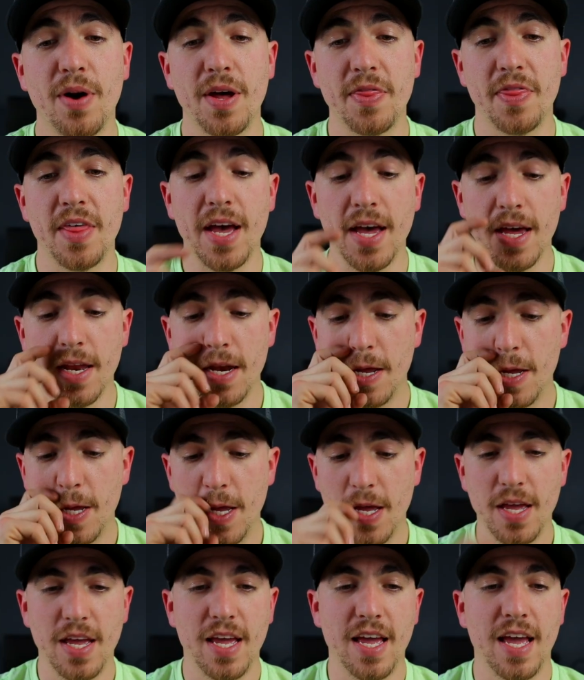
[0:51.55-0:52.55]
bought that,
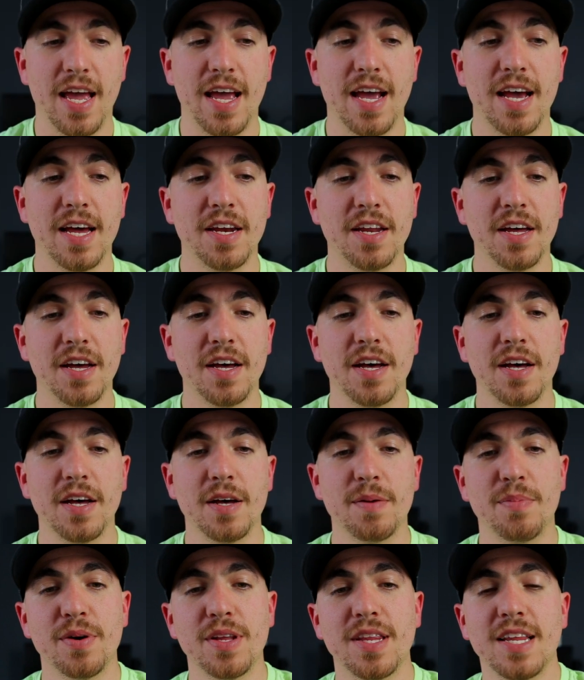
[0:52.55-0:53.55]
and
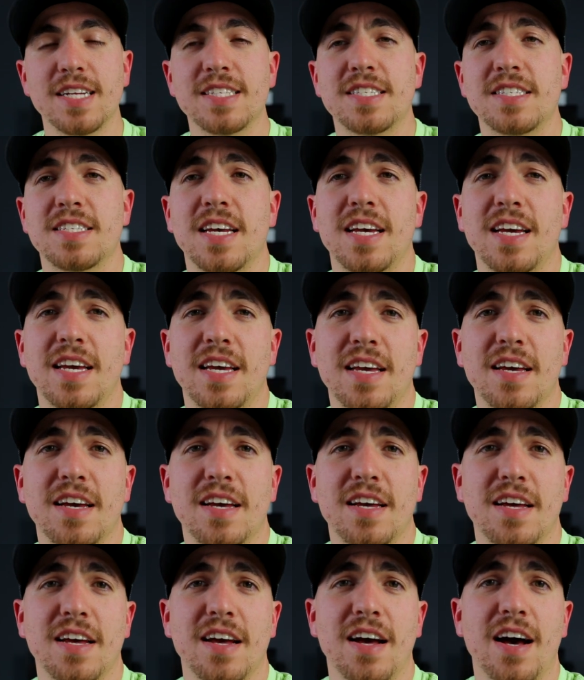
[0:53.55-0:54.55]
but let's say
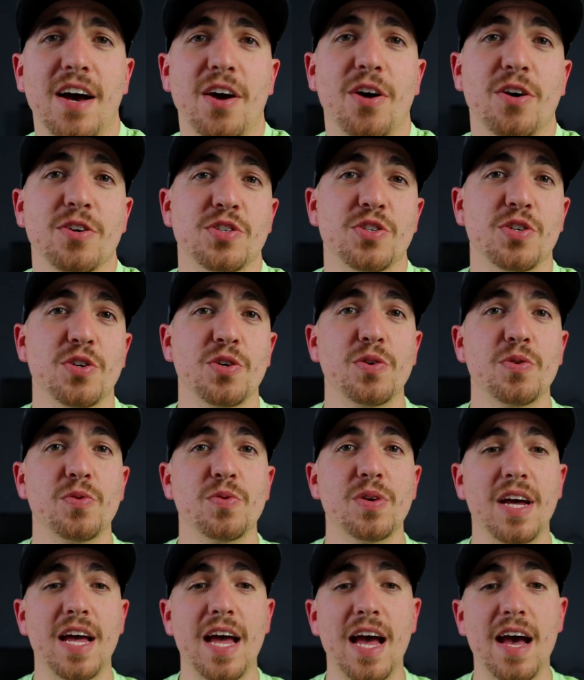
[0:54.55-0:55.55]
I also
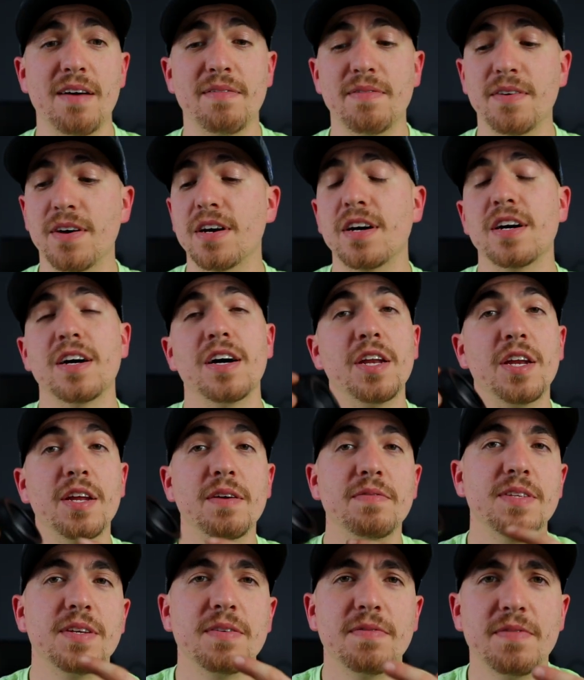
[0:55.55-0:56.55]
have a
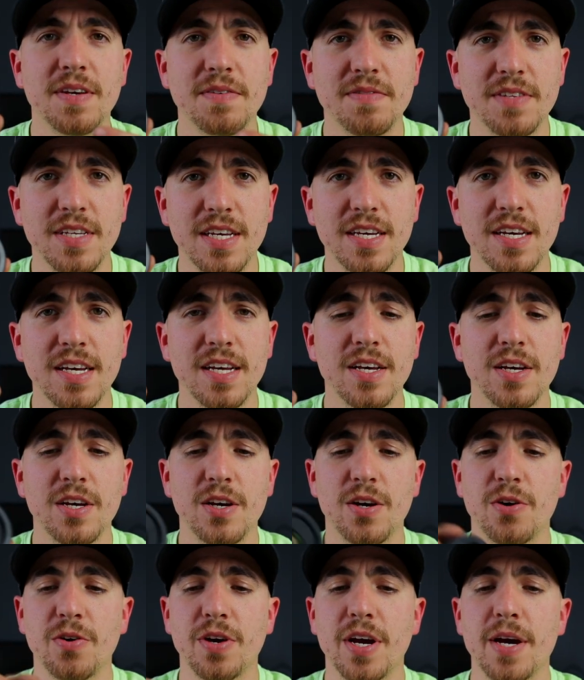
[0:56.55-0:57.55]
Nifty 50.
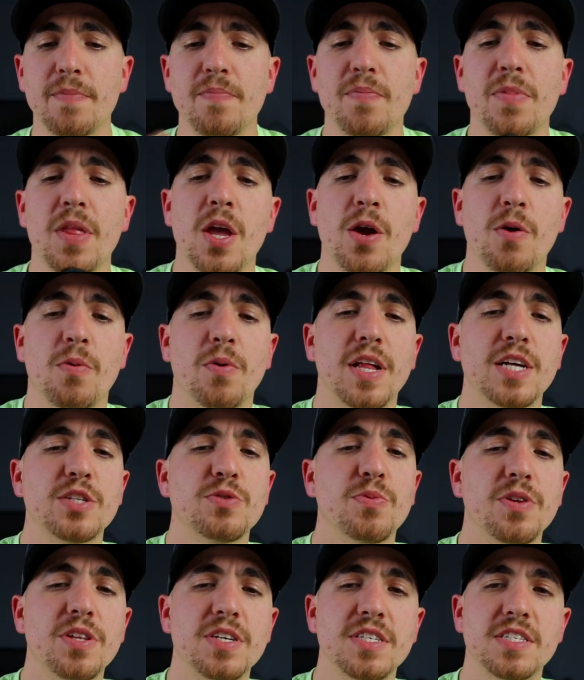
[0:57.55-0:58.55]
Okay, well
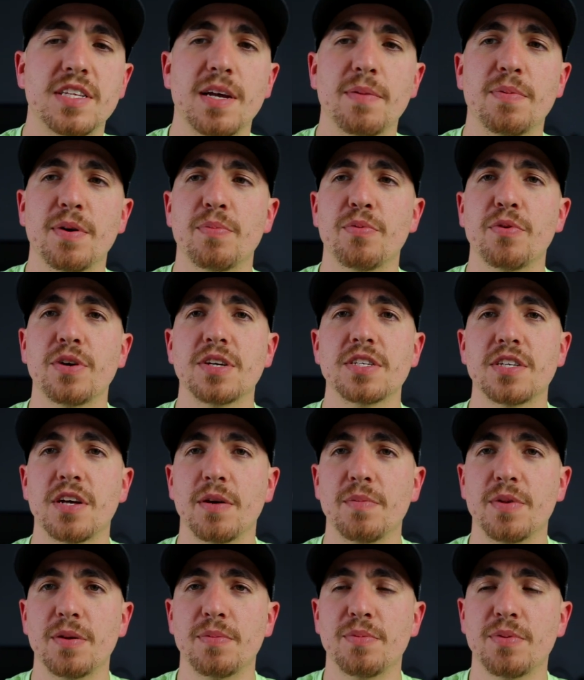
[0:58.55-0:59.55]
that's where these step up rings
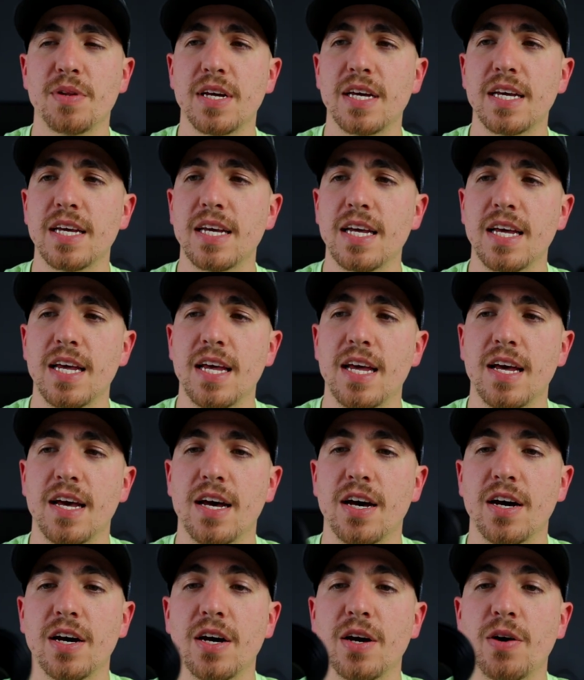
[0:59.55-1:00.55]
come into play.
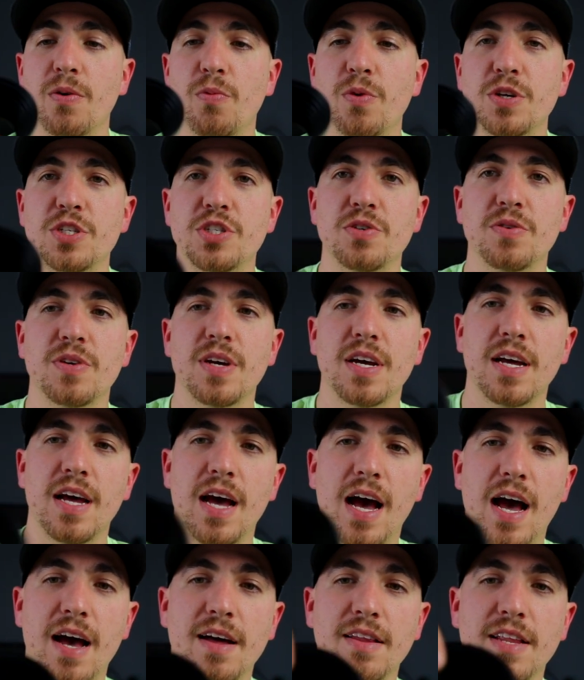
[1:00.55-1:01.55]
Like
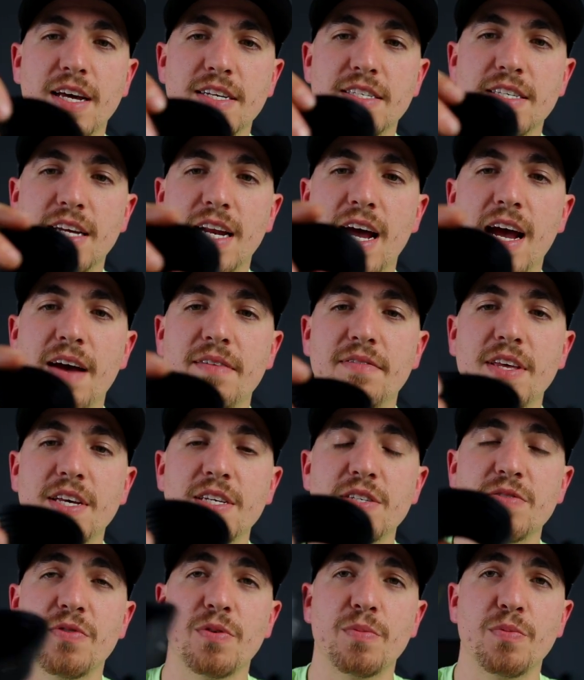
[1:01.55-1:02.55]
I said, I have
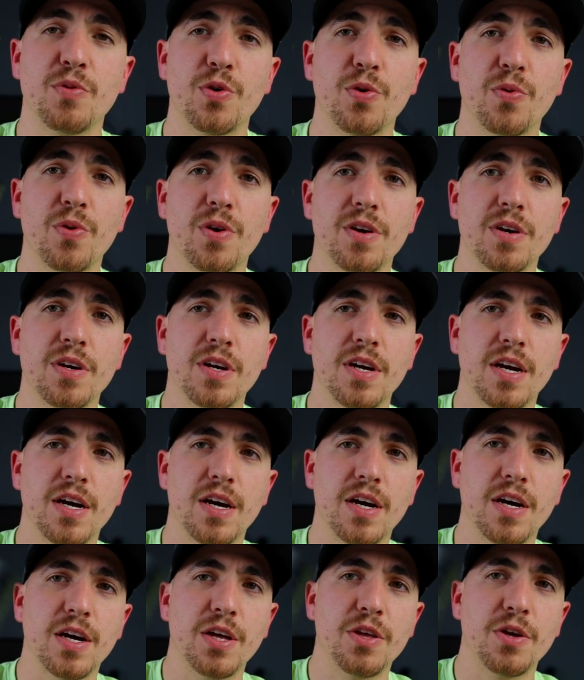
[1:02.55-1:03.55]
these from Neewer.
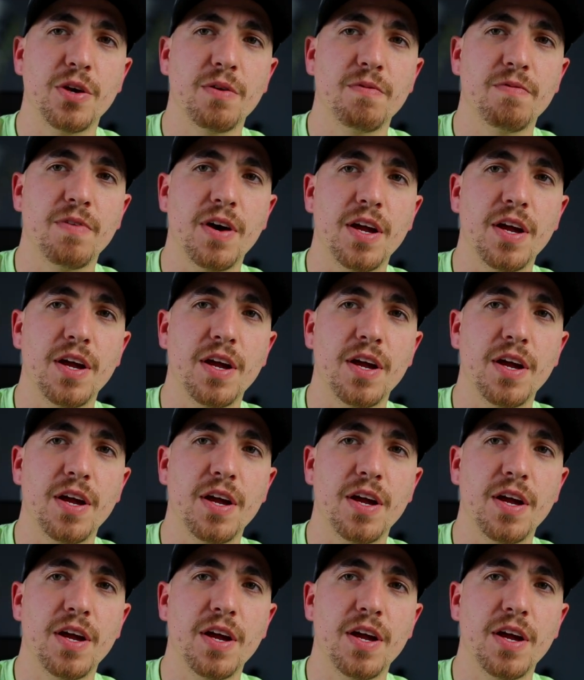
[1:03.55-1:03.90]
You can